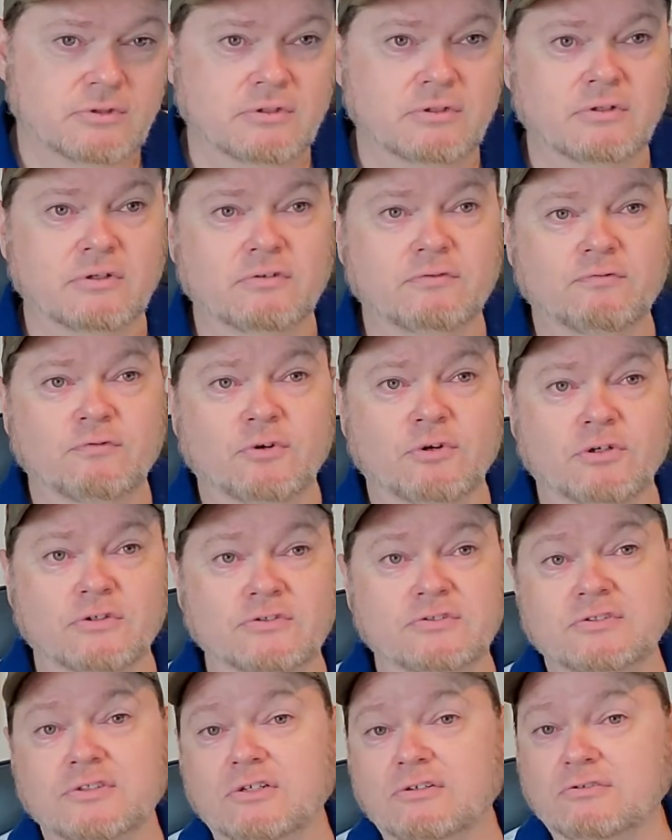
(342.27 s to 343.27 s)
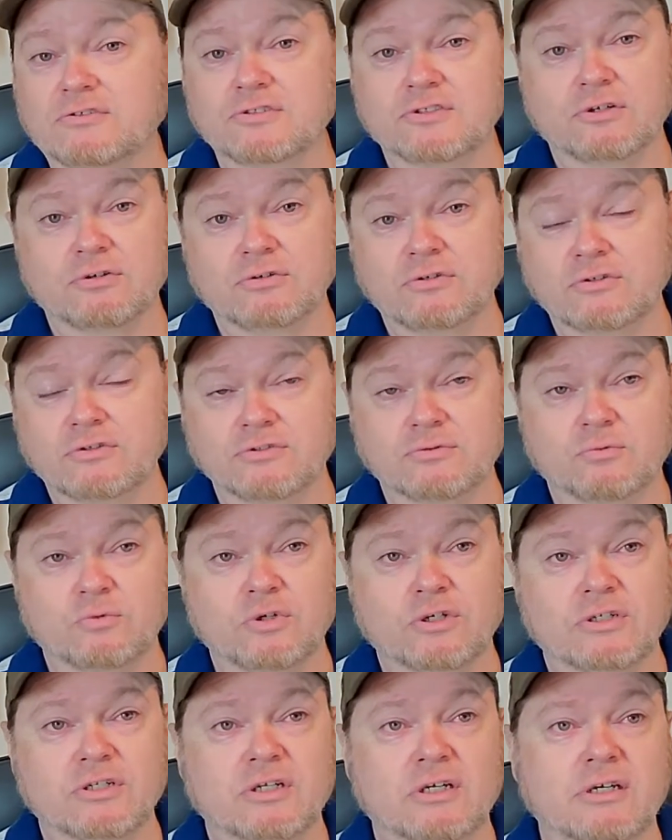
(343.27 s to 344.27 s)
as far as sodas or
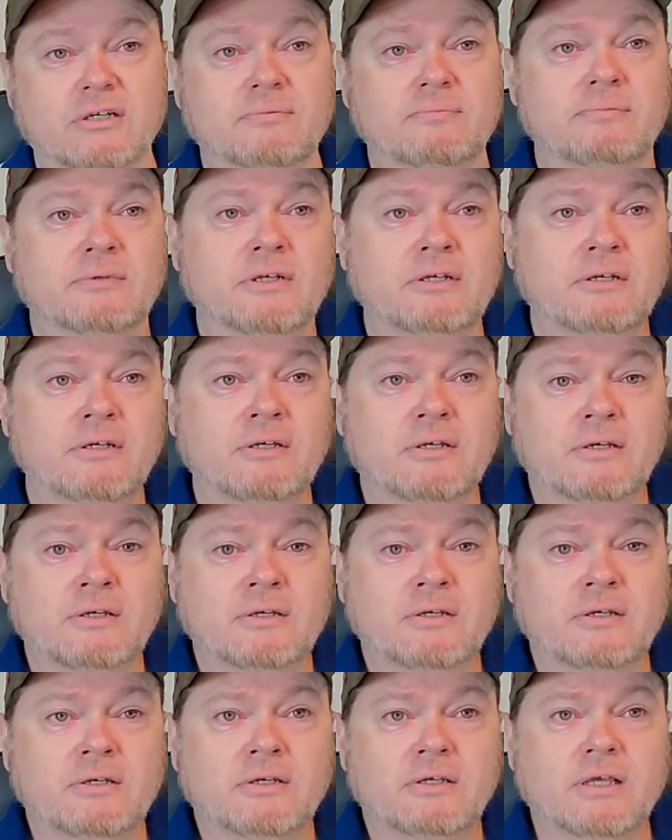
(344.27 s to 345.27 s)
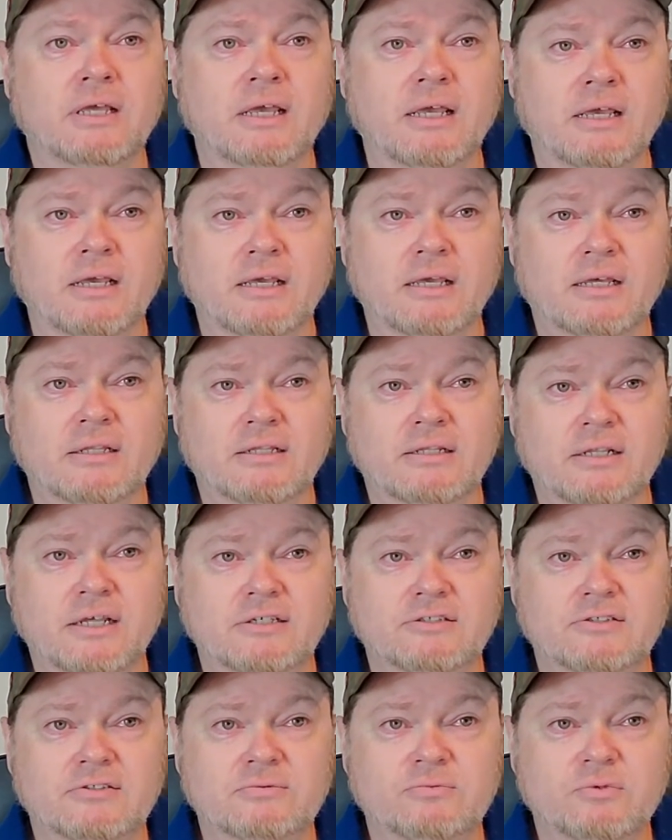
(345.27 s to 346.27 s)
whatnot. And the
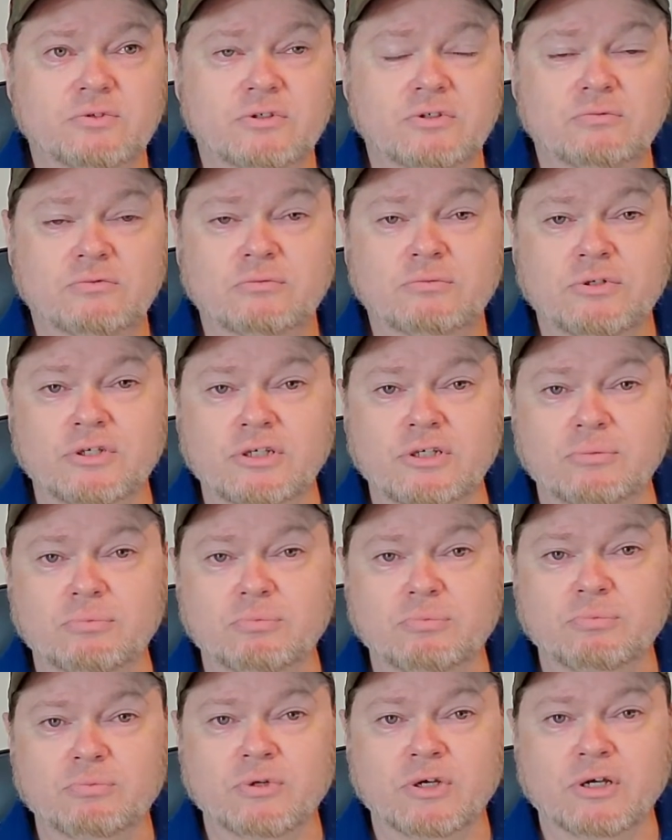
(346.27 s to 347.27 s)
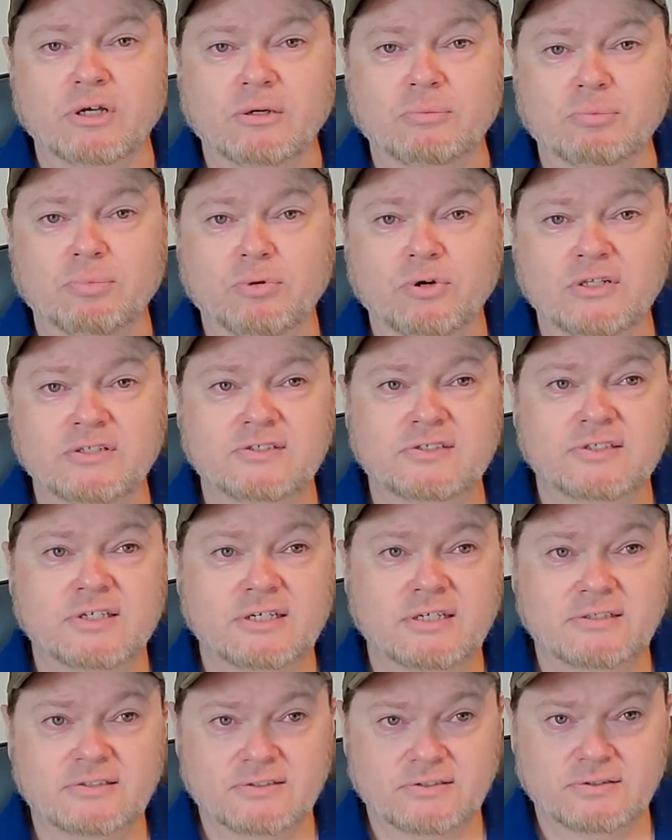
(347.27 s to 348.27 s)
next one would be
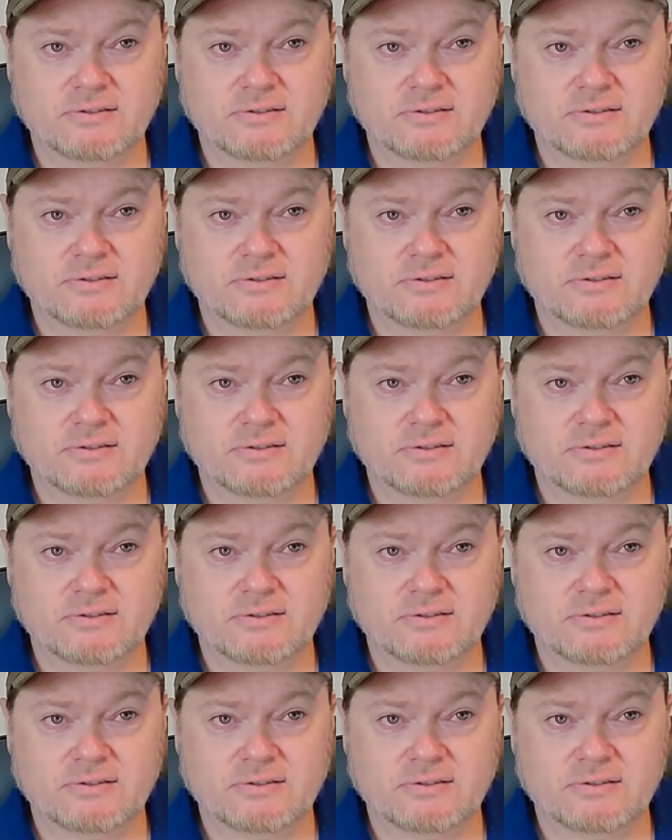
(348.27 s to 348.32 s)
Princess